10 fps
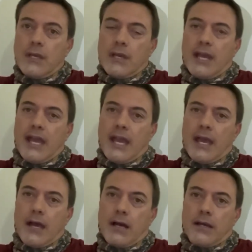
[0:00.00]

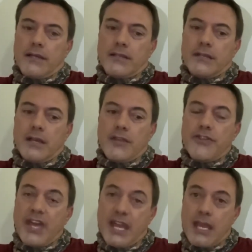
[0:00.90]
And
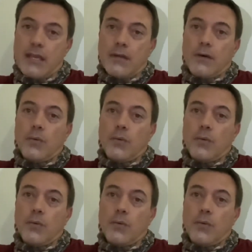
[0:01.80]
they